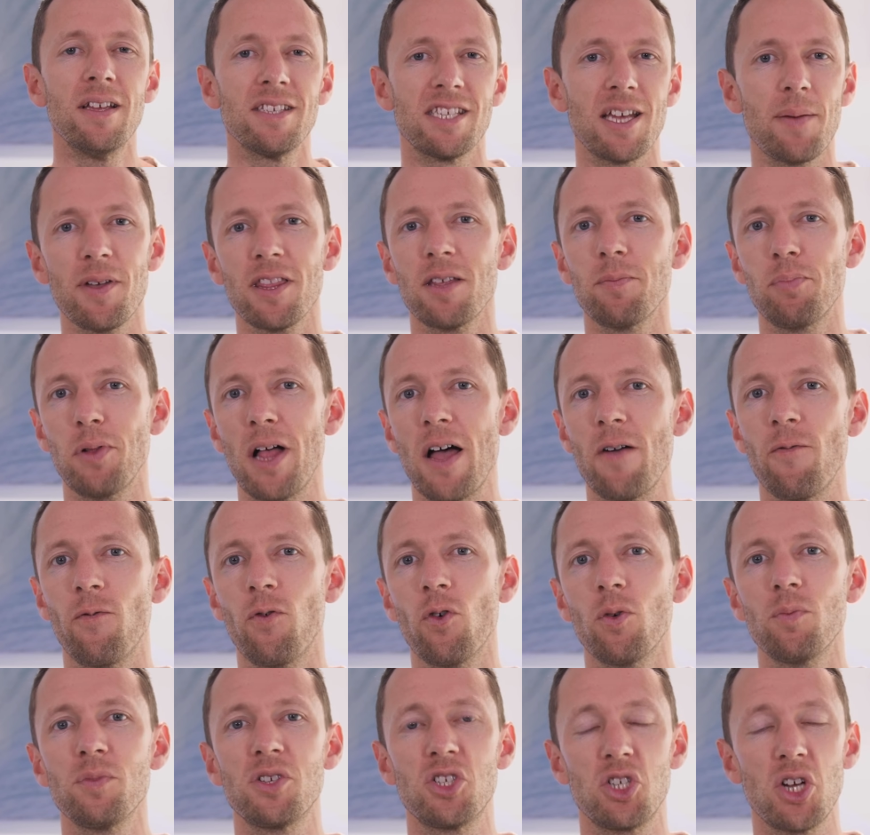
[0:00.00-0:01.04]
Some other
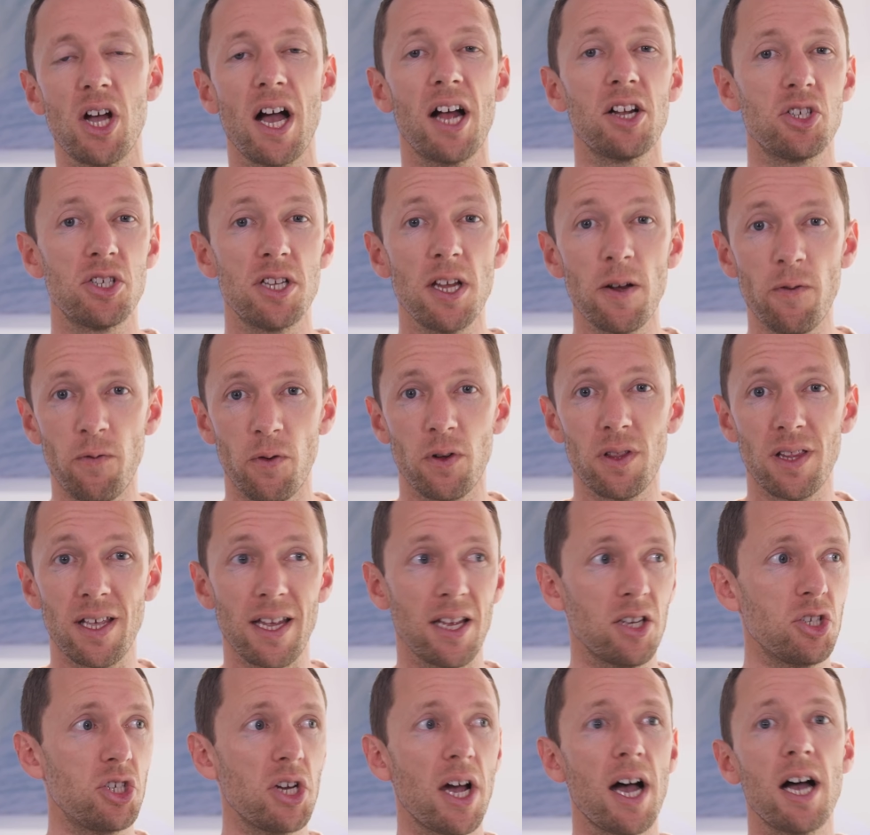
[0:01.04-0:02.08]
platforms charge differently
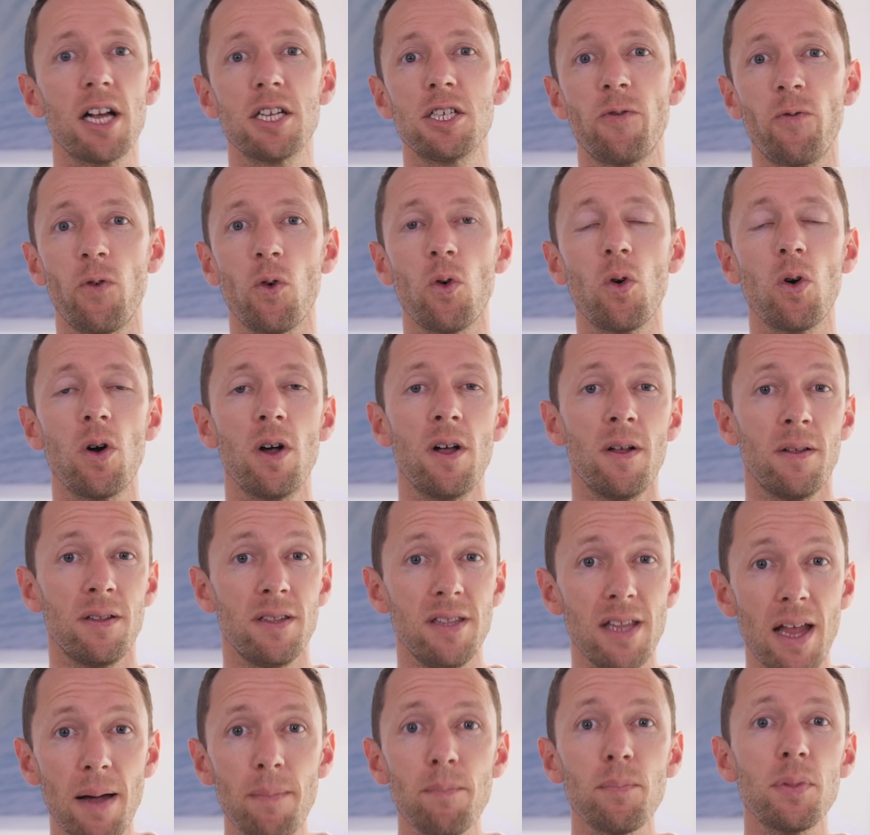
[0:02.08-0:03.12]
and charge for
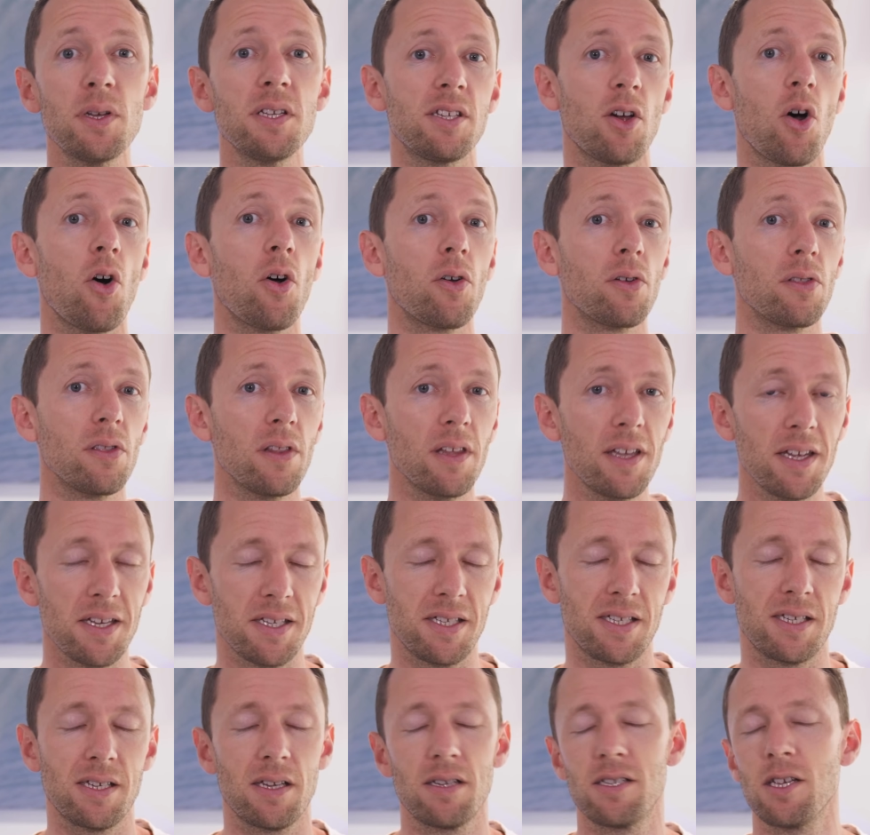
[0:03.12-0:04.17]
numbers on
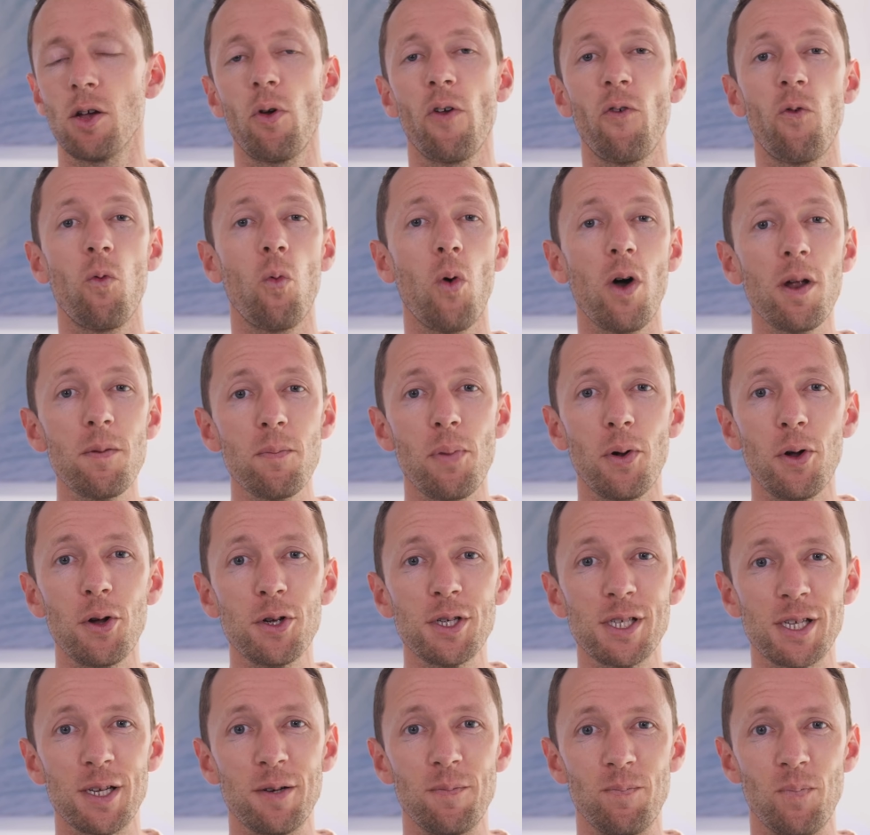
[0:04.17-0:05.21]
lists. So if one
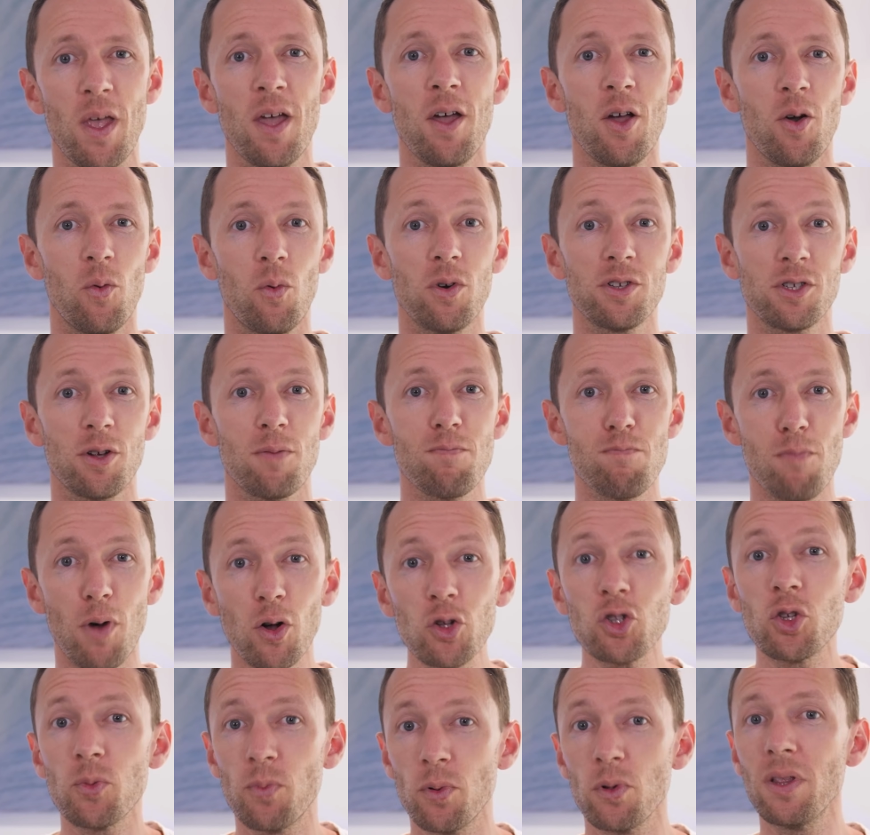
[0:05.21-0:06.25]
person was on
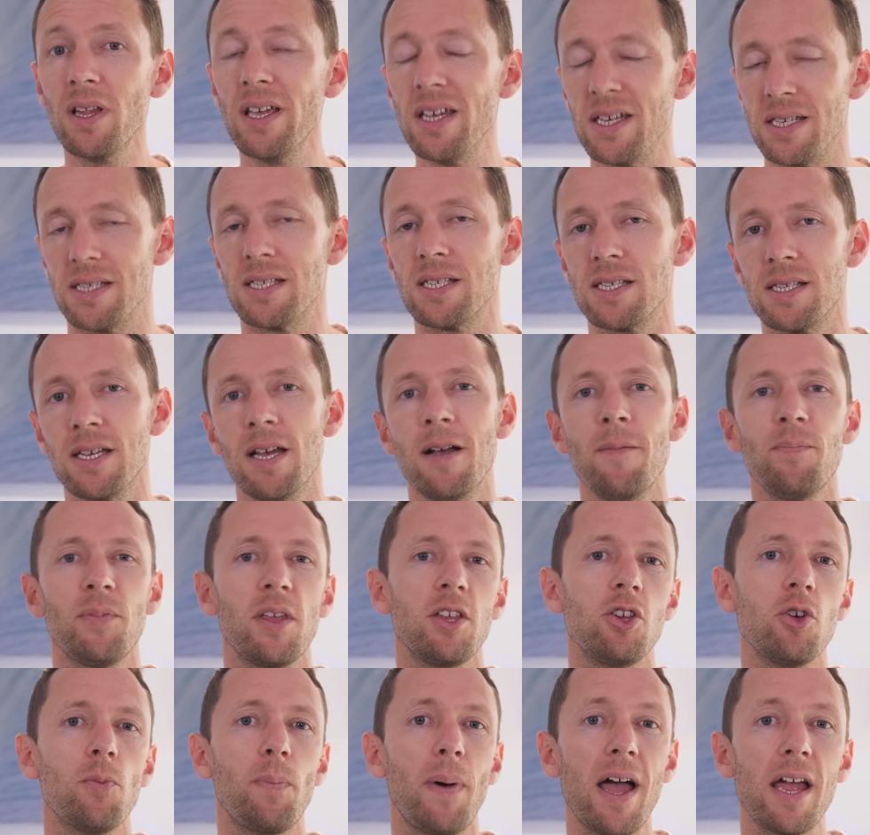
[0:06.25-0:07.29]
multiple lists,
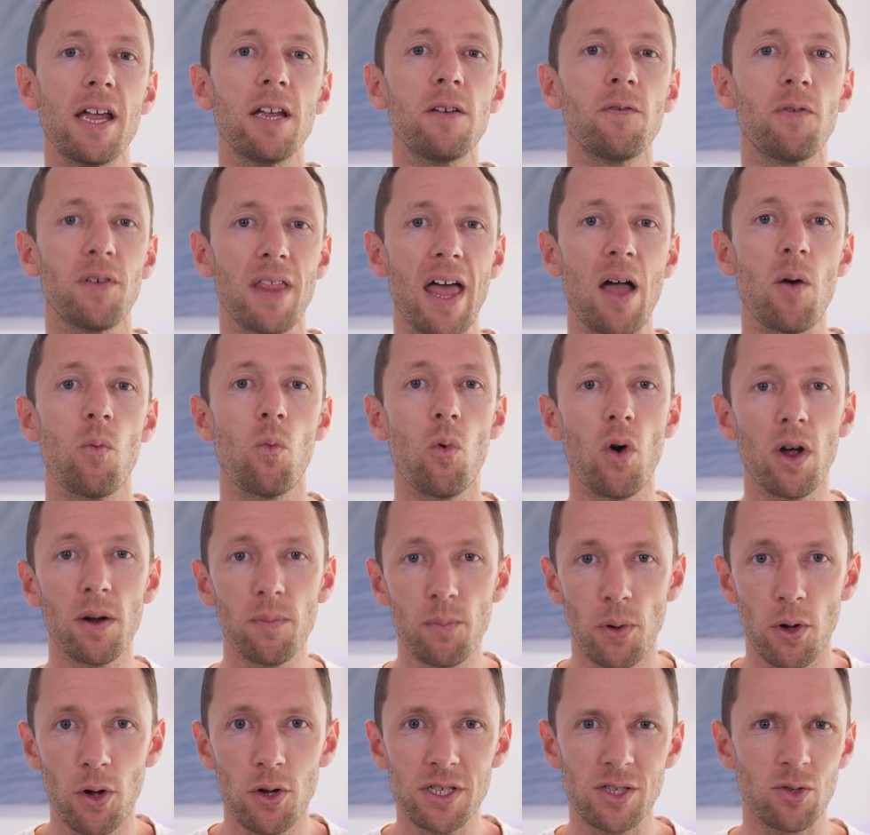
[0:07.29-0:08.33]
then you're paying for that one
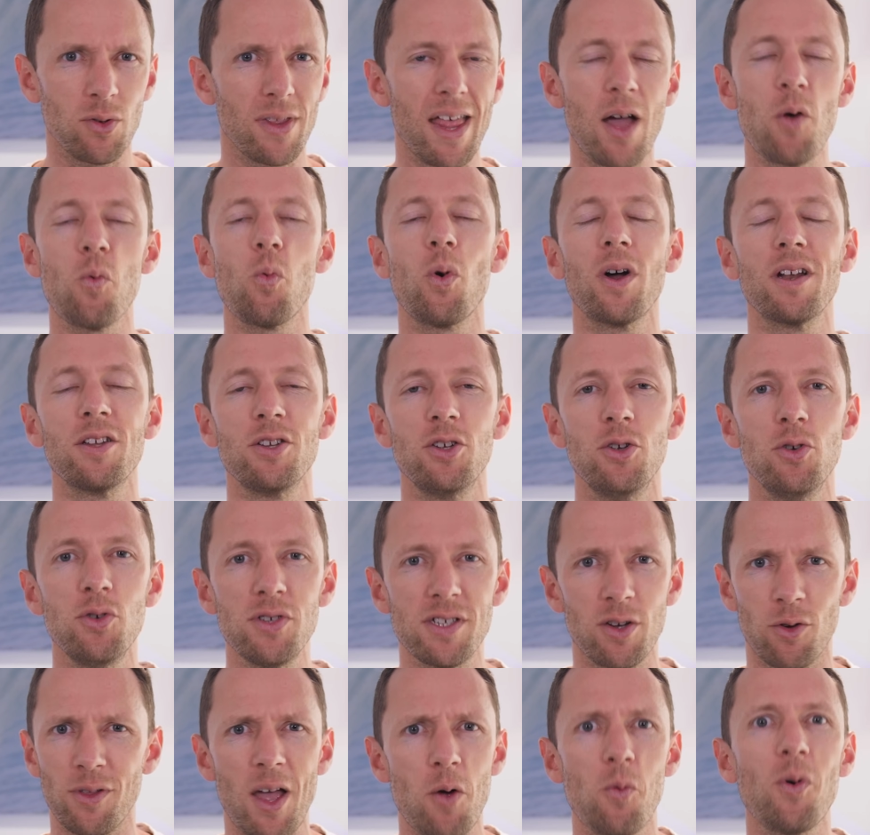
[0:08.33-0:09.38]
person or that one
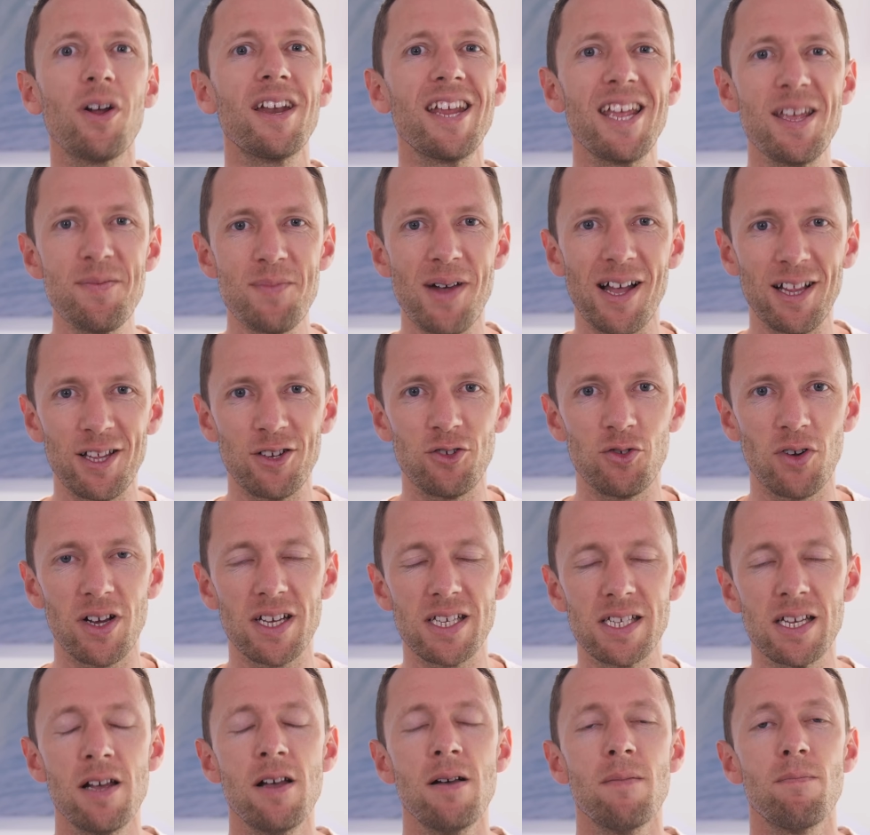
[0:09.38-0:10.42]
user or that one email
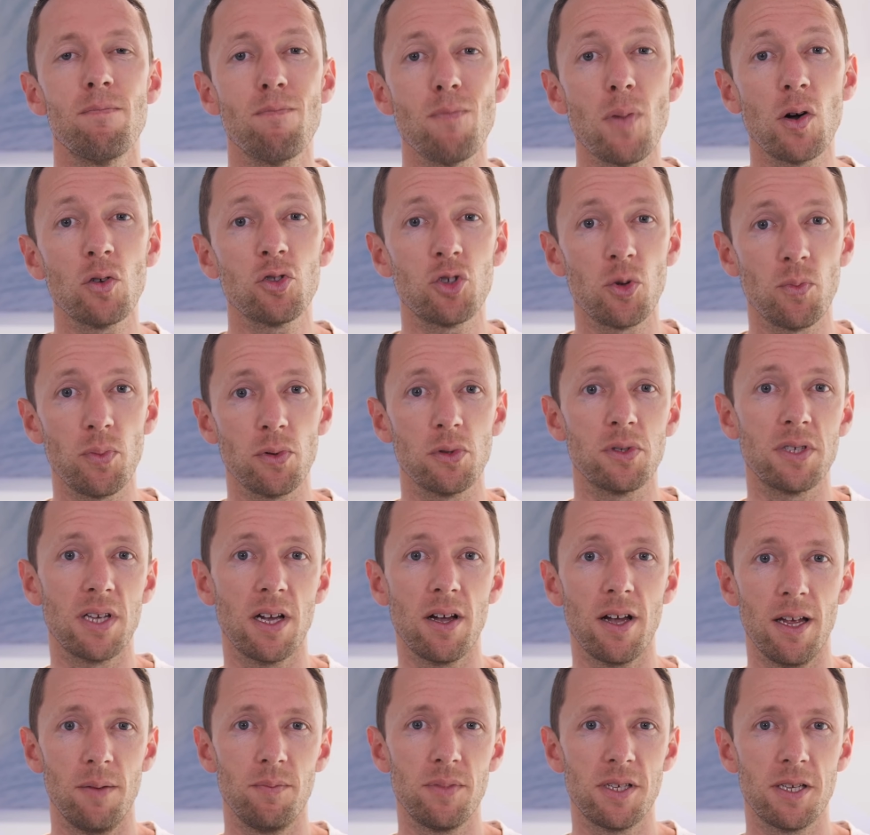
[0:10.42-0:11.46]
address multiple
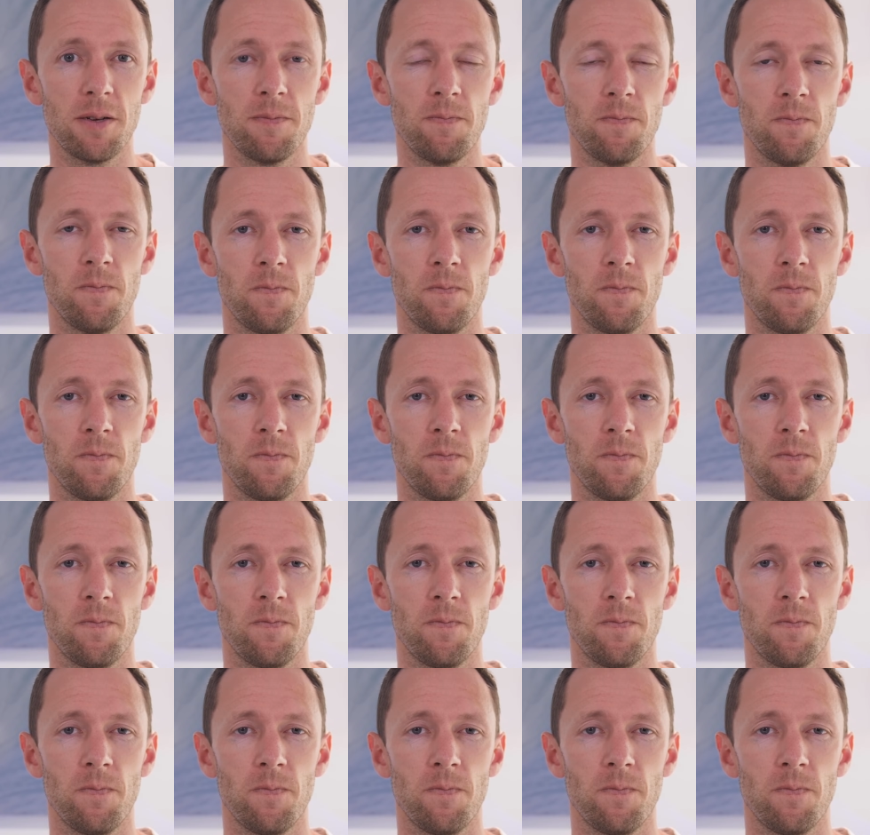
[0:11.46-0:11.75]
times.